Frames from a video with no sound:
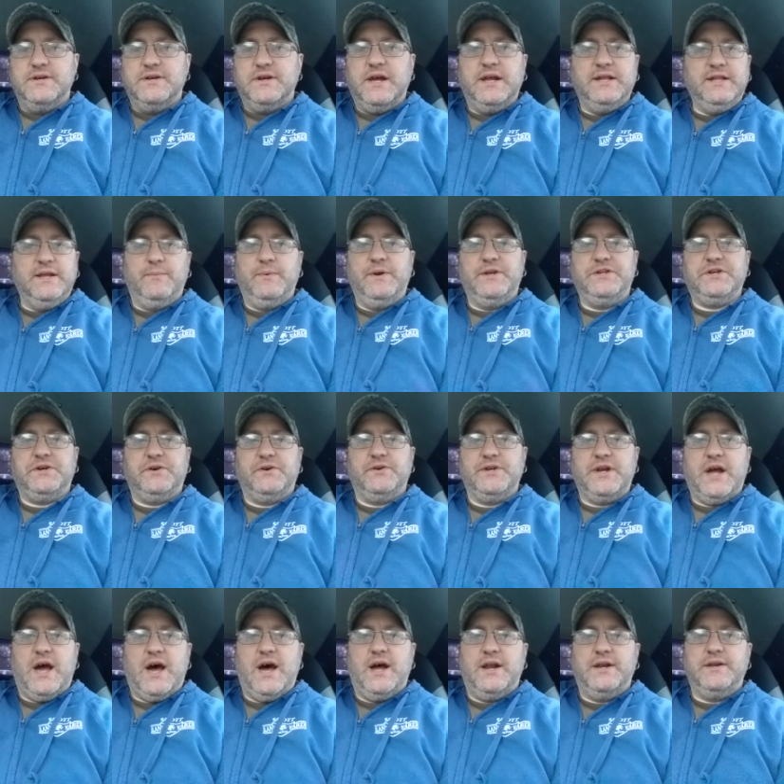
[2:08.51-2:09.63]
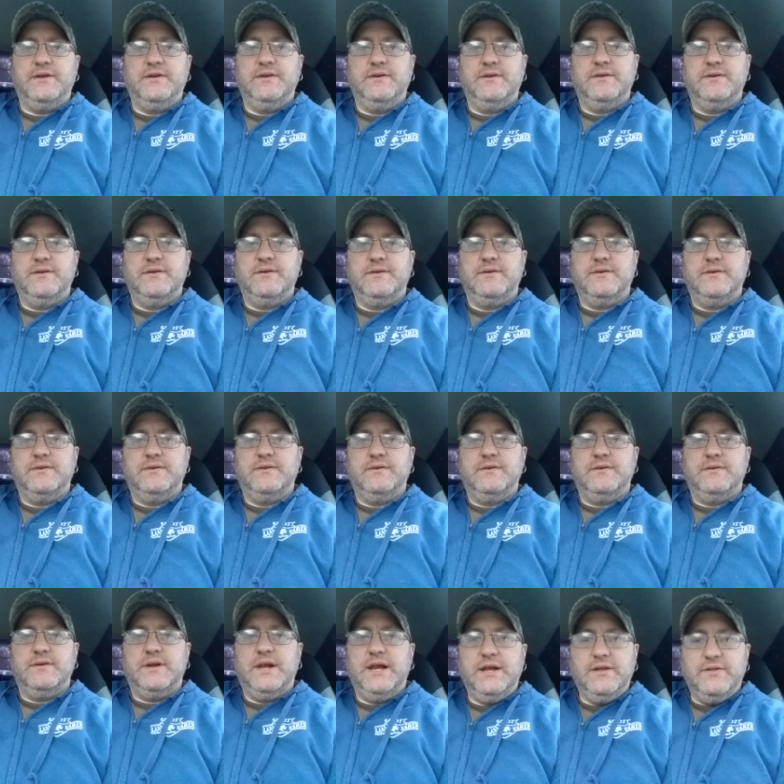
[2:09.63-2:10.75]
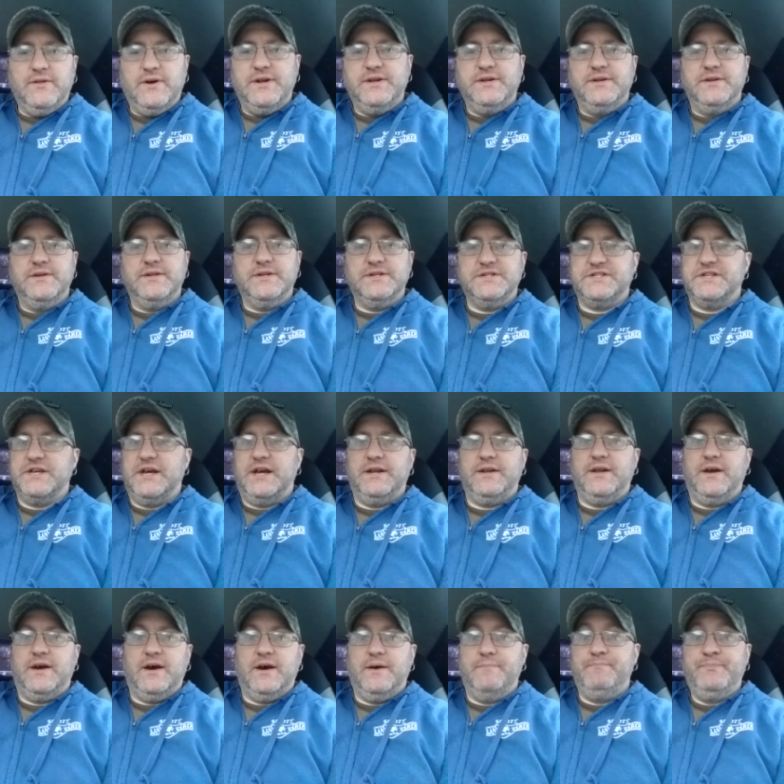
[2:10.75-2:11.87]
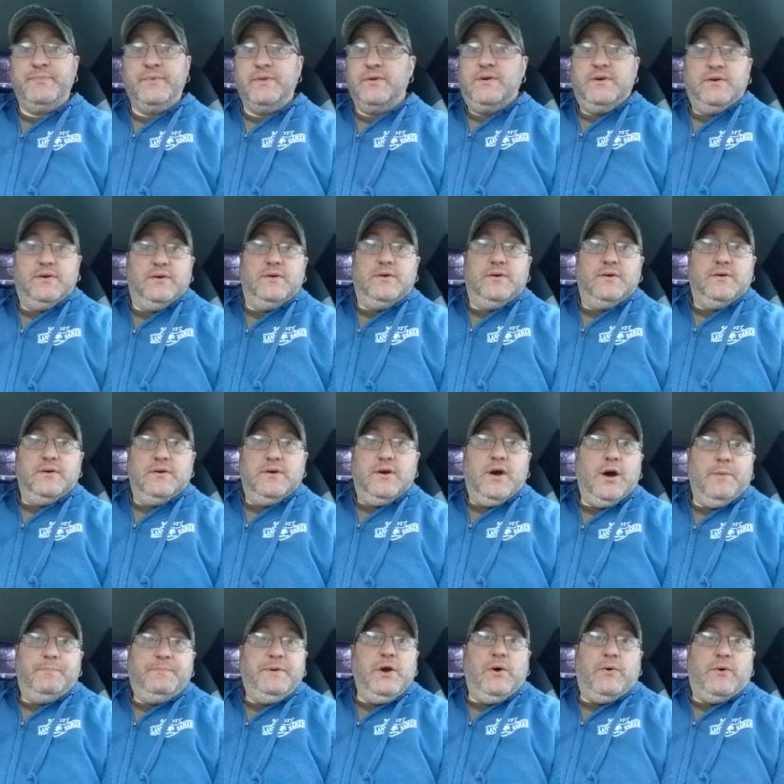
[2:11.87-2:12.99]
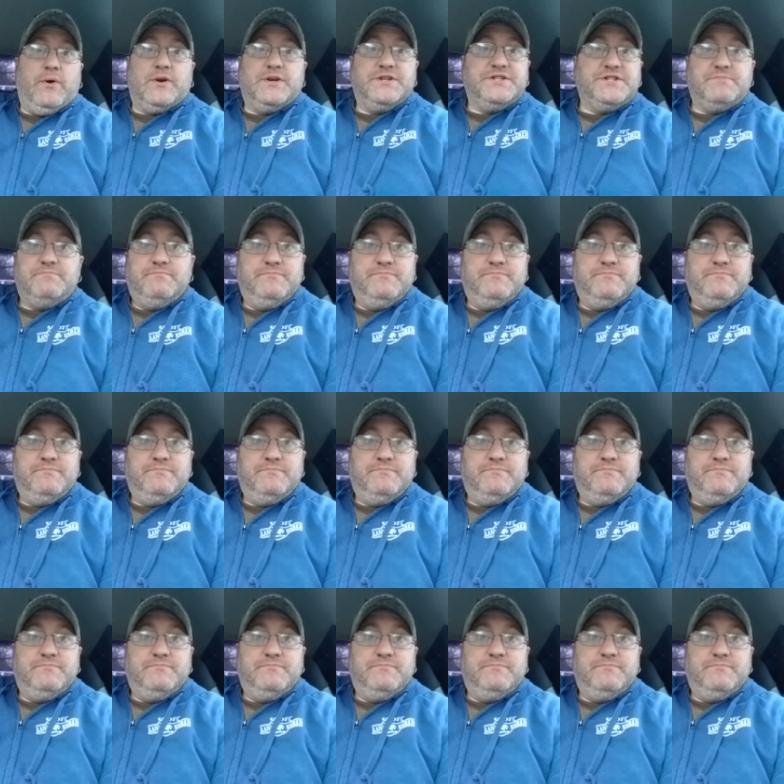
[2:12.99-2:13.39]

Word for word: And then we turned on England and said, uh, up yours.